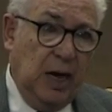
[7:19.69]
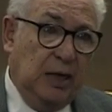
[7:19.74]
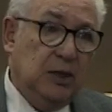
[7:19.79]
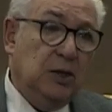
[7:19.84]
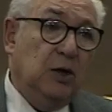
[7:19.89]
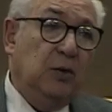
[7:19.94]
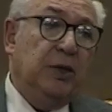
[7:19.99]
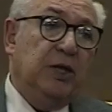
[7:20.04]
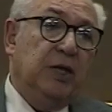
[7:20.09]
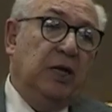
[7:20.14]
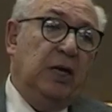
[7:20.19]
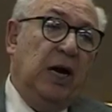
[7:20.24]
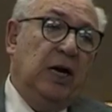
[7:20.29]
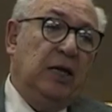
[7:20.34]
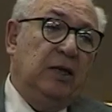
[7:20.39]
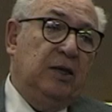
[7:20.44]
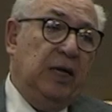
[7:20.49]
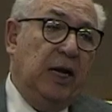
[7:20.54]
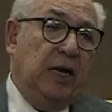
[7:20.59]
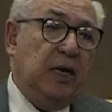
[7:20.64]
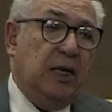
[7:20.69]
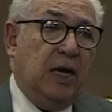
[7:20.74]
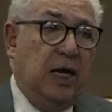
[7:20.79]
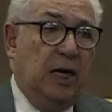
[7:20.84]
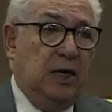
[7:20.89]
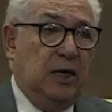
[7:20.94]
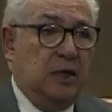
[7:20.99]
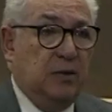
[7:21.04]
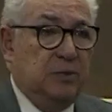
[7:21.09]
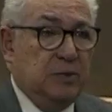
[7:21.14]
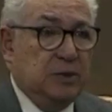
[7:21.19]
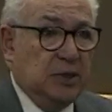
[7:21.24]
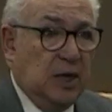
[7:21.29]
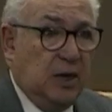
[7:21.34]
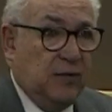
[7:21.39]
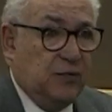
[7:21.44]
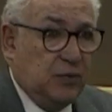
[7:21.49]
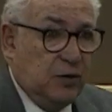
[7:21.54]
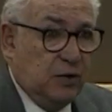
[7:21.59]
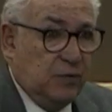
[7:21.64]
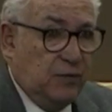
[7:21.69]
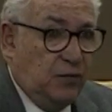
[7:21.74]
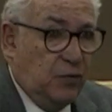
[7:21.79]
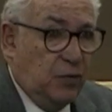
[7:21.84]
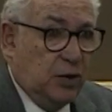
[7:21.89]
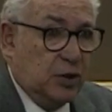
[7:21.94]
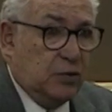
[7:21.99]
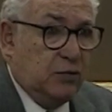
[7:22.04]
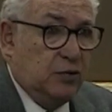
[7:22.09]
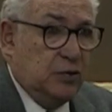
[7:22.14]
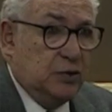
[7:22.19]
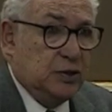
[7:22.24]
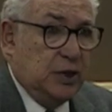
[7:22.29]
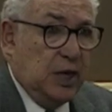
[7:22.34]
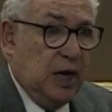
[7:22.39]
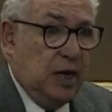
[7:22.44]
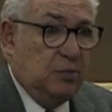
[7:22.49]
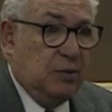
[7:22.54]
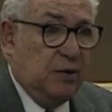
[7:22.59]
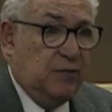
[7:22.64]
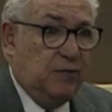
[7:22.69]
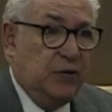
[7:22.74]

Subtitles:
And Louis IX dedicated himself to the Fourth Crusade,